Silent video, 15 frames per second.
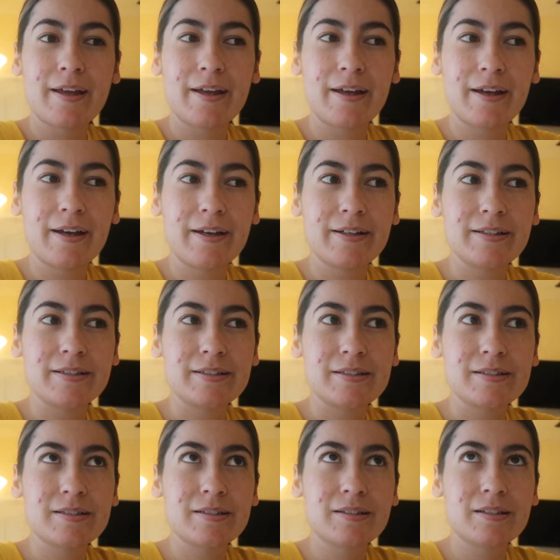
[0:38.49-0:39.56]
And
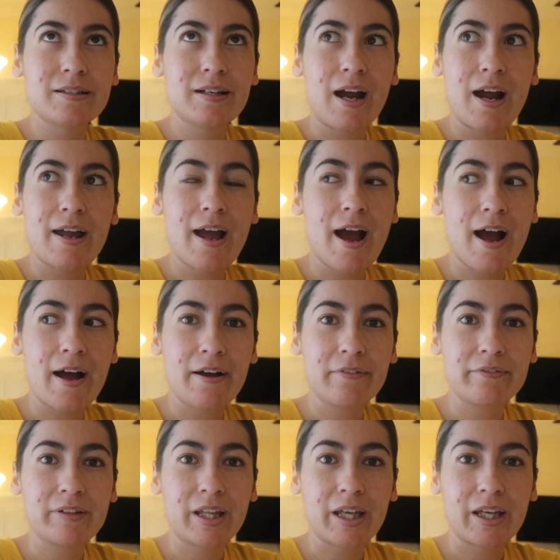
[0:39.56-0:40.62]
I
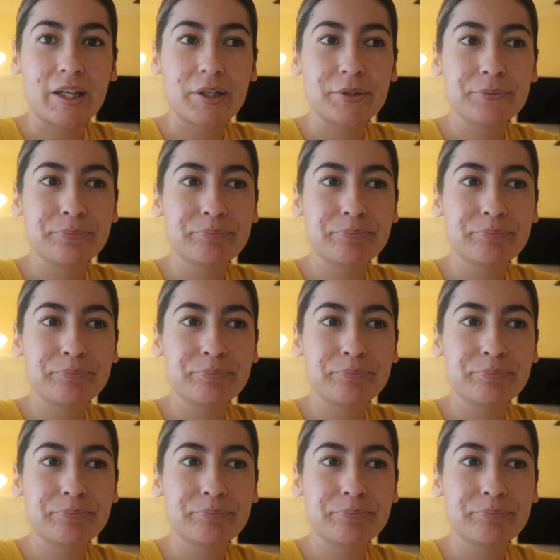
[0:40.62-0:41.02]
have like